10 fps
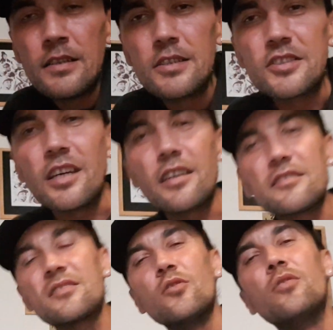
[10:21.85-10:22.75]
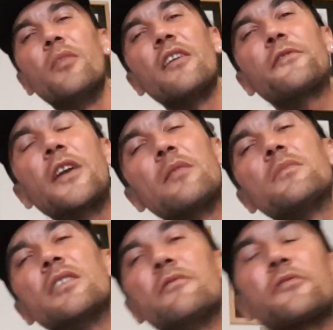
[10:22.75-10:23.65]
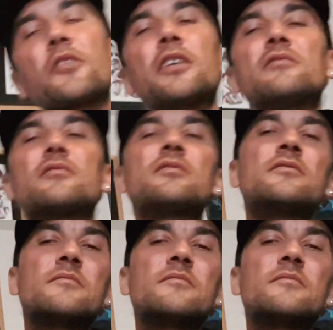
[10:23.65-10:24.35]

Shout outs to all my family, friends,